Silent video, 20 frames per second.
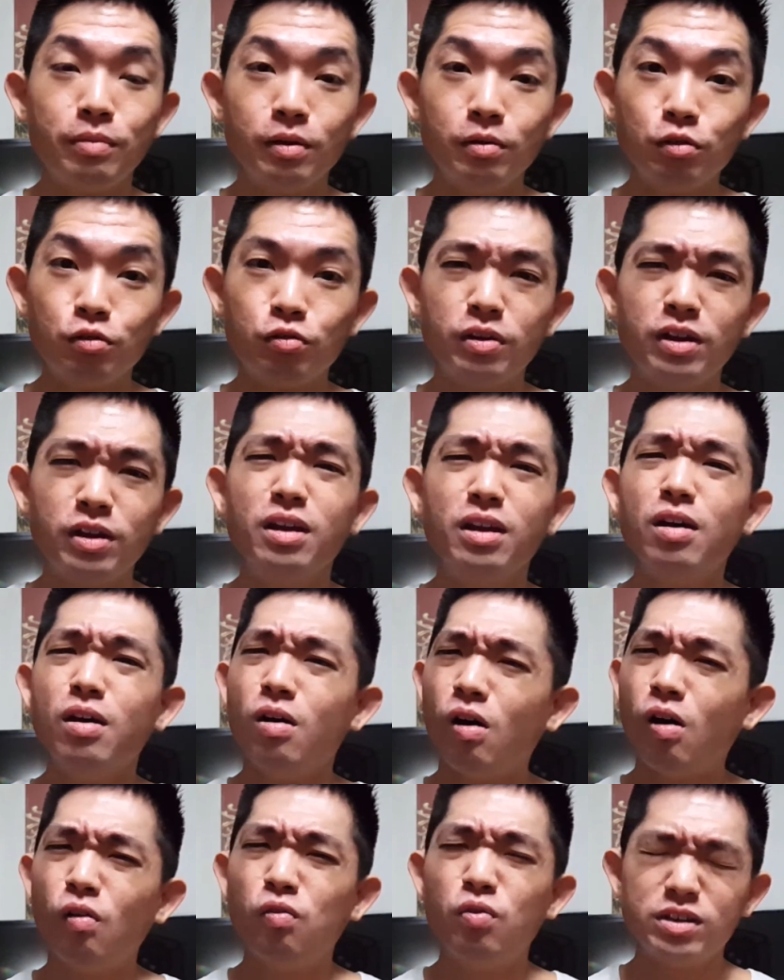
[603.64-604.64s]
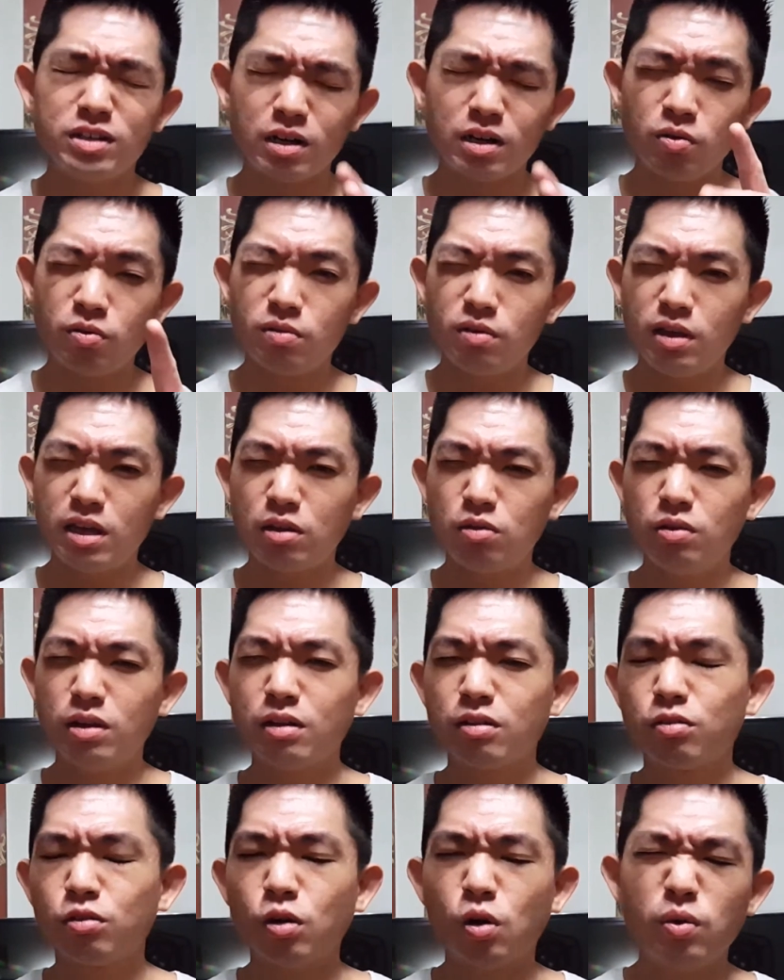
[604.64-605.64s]
Imperium 3, of which I'll get to
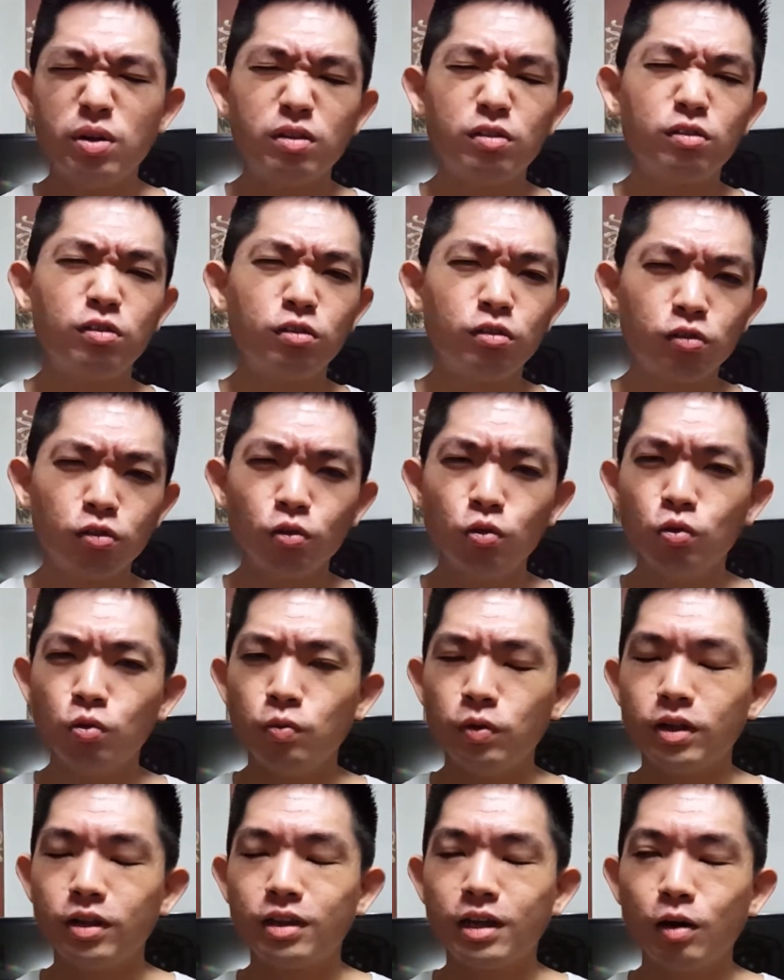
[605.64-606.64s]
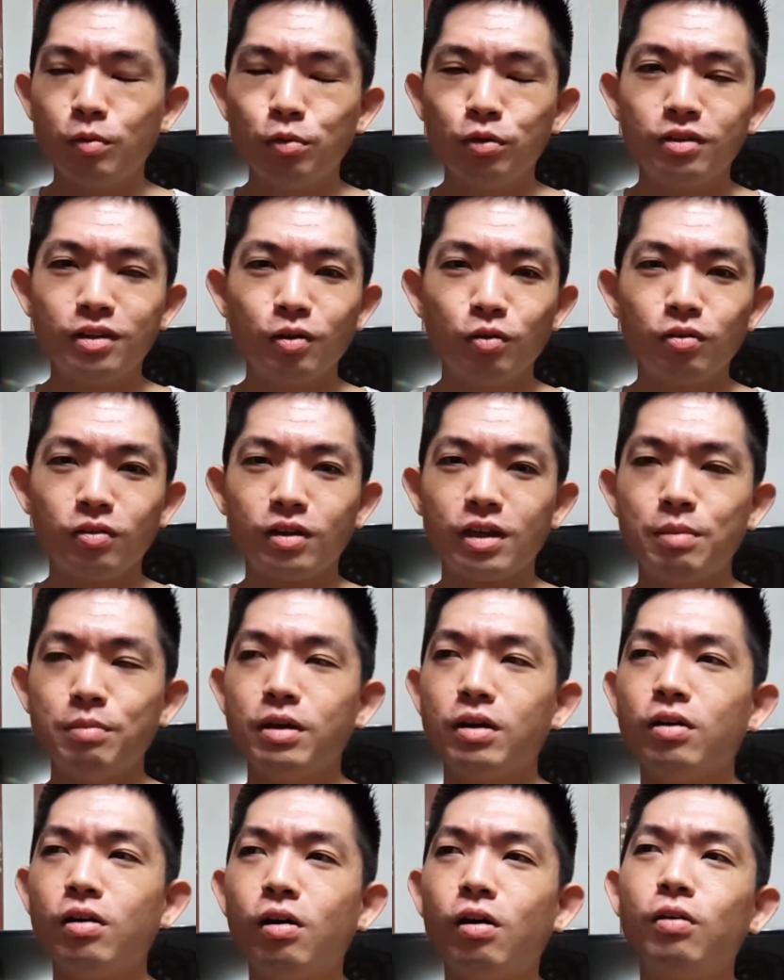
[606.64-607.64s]
that story soon with Terrible Tales of
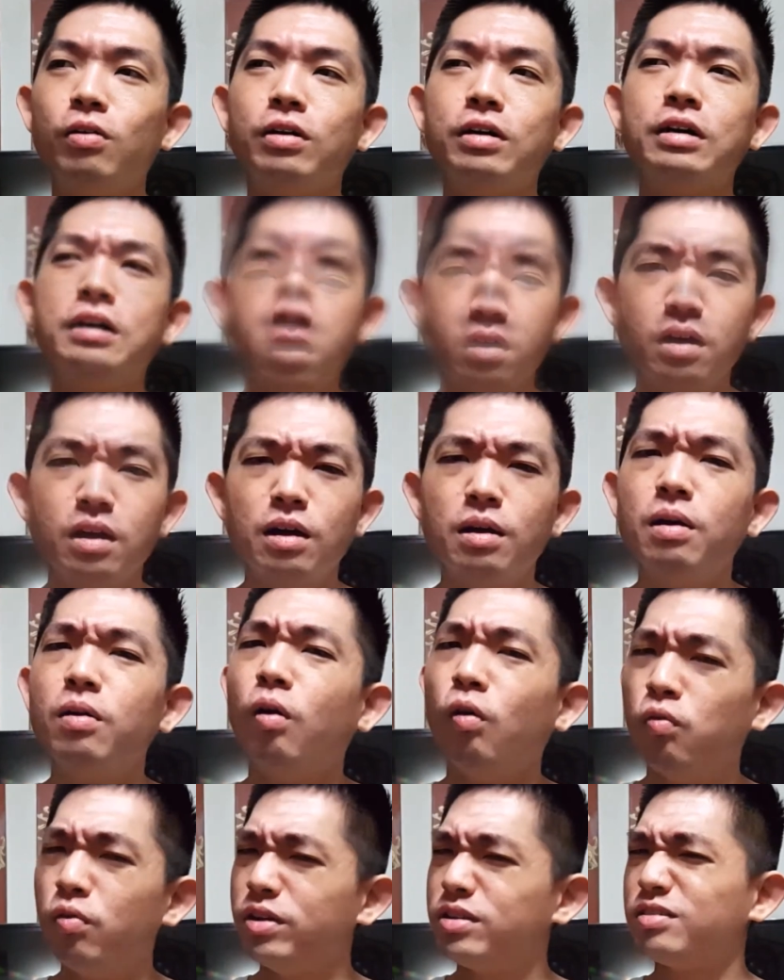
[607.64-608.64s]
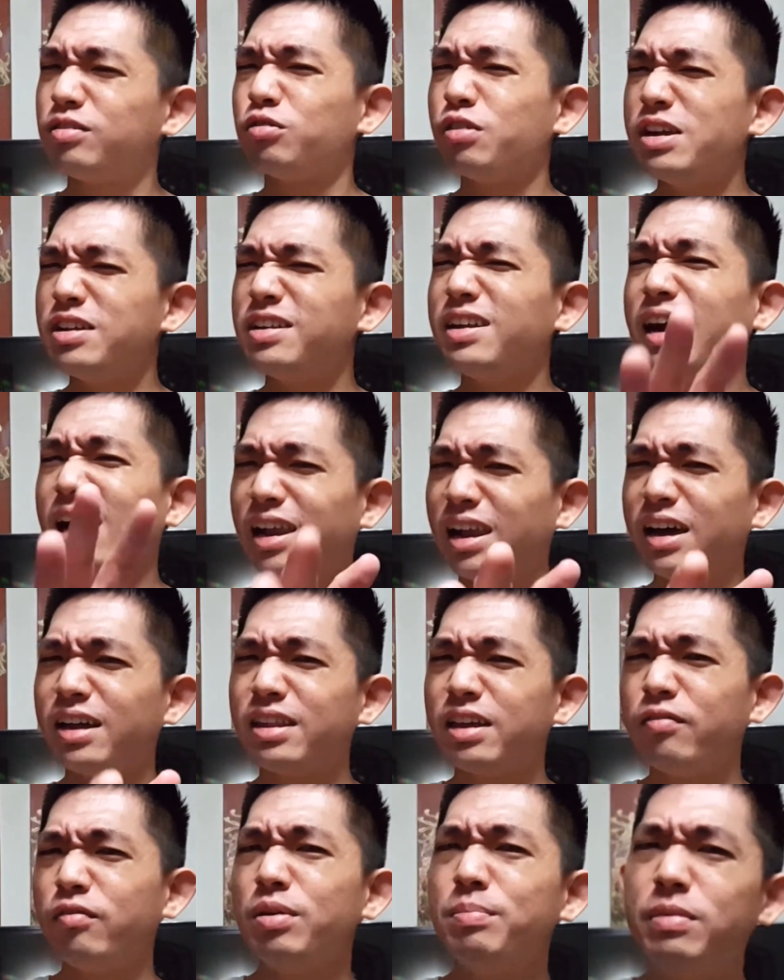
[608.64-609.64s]
Gaming Horror, of which strangely I
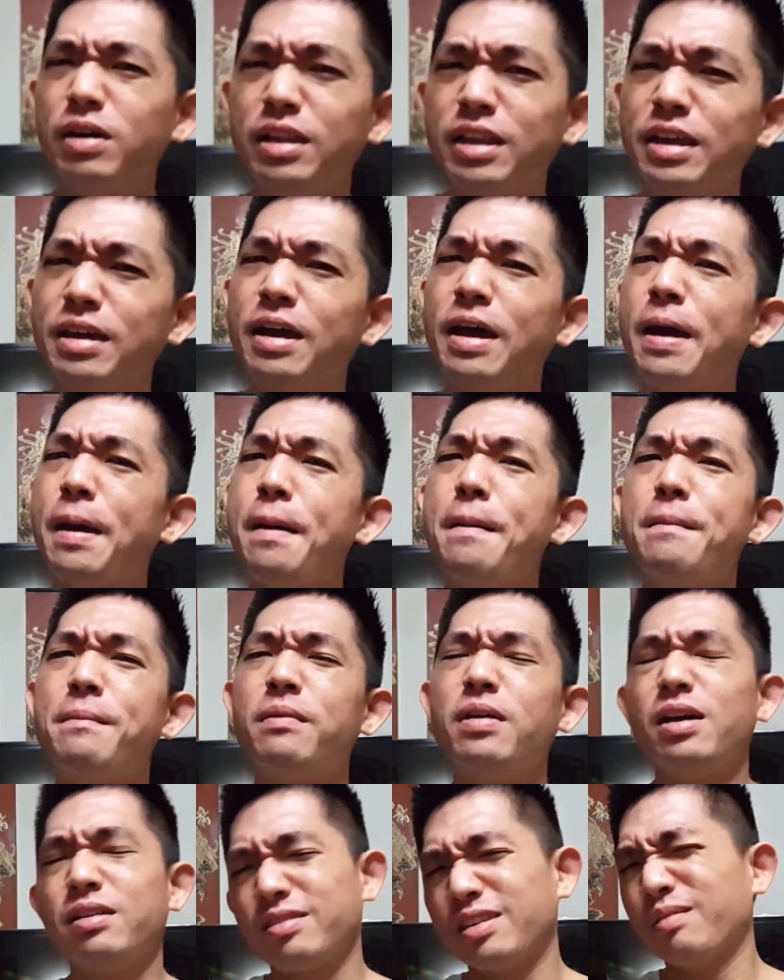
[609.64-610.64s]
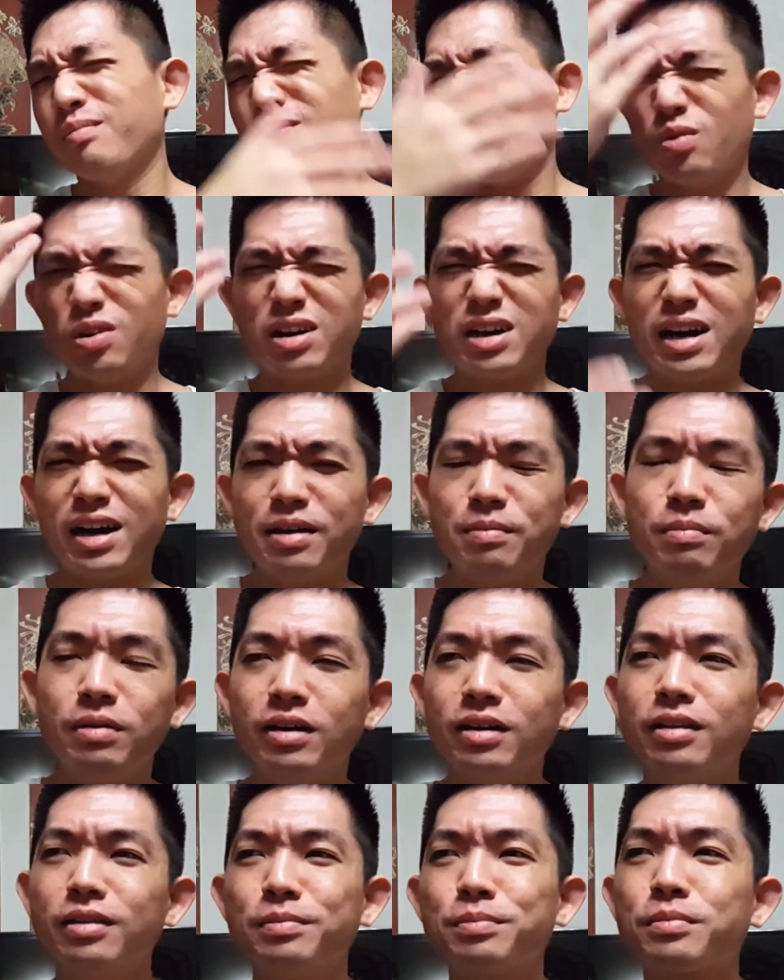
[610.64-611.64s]
liked everybody except one guy,
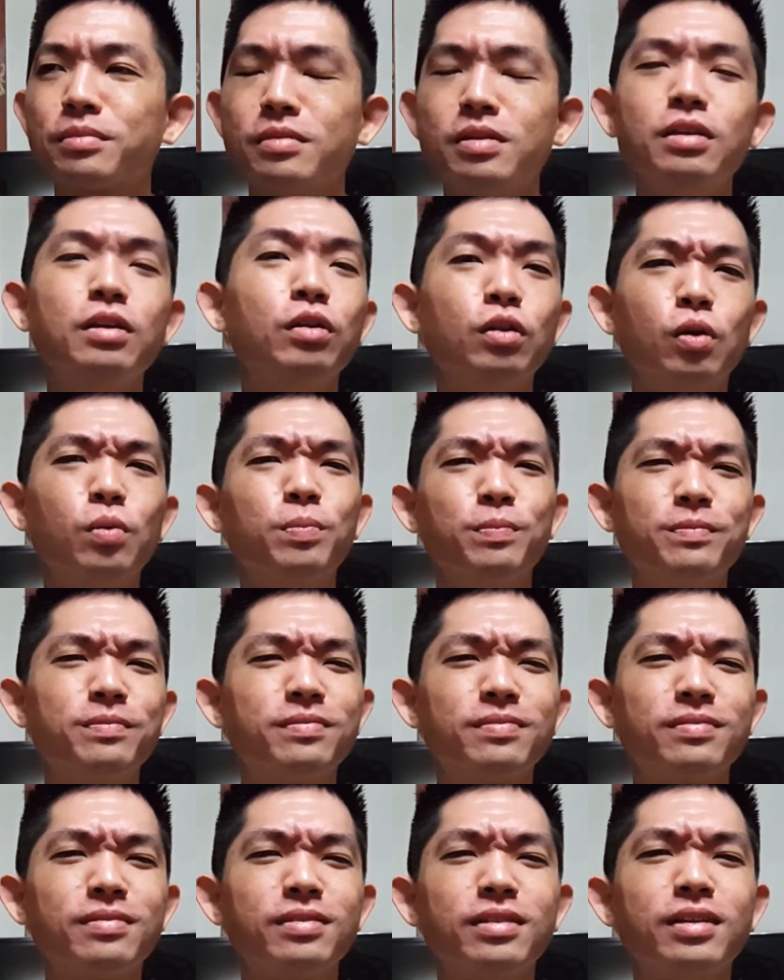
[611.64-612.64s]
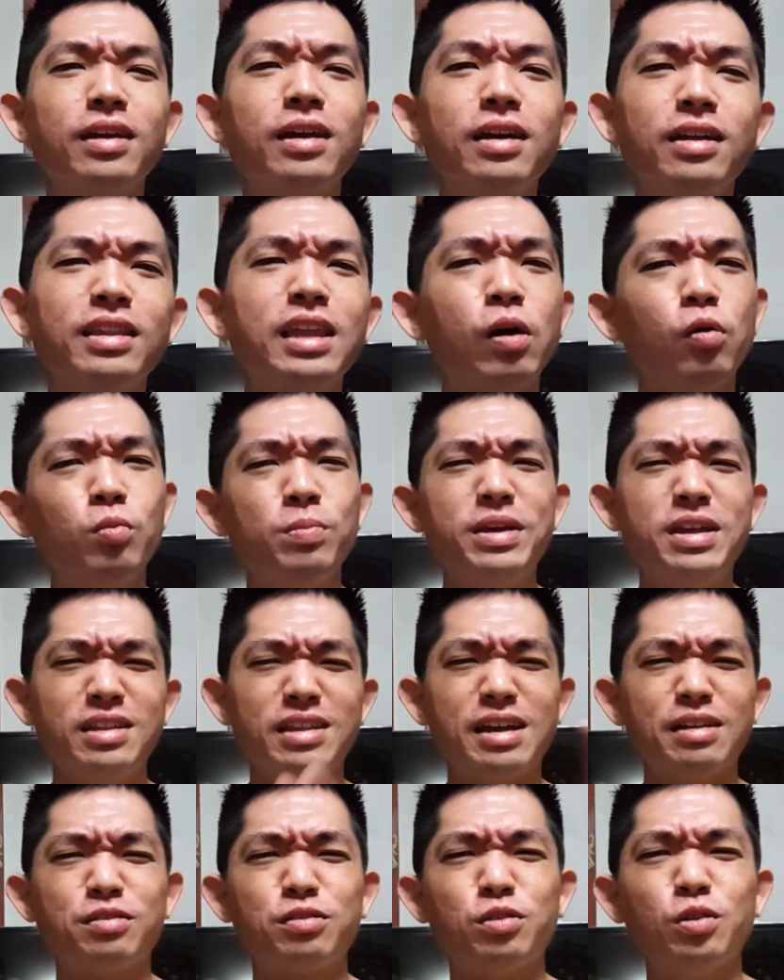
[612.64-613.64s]
but you know, that will be in
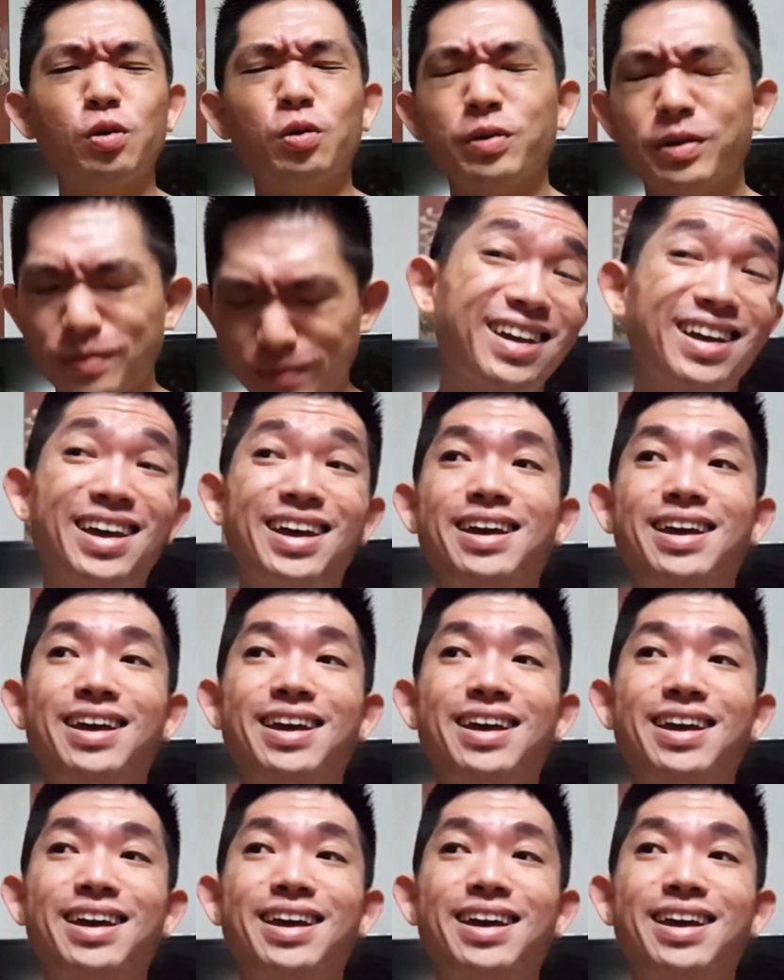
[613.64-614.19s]
that story.